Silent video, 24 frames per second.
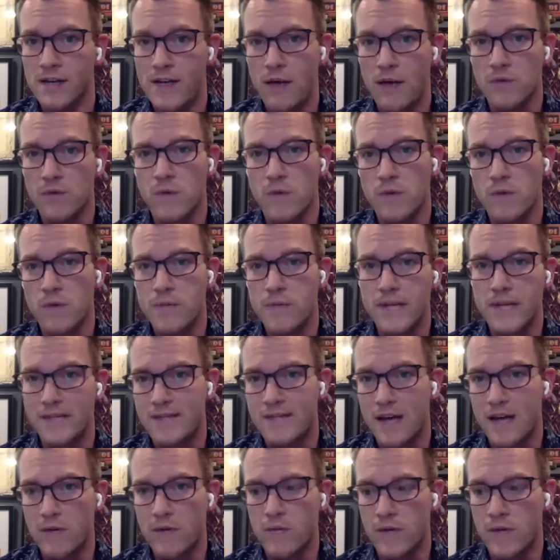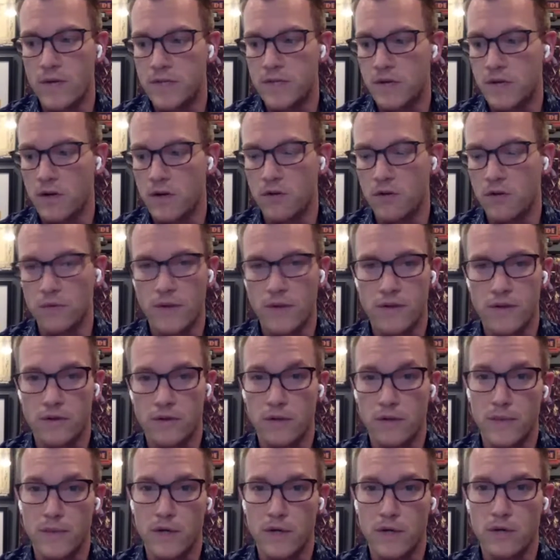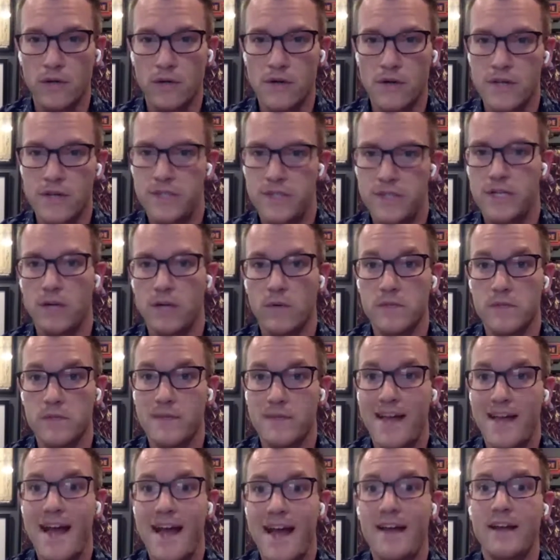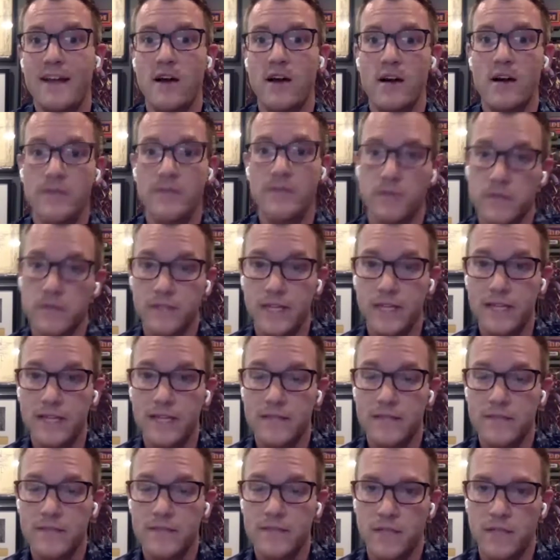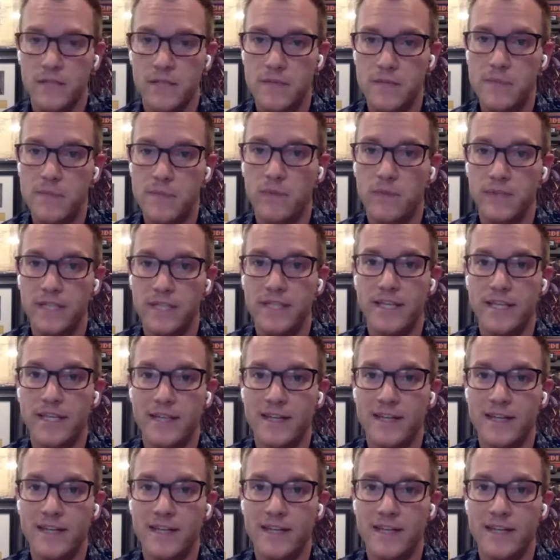that was one piece that we struggled with a little bit earlier this year was me handing off those leads because people did mm-hmm.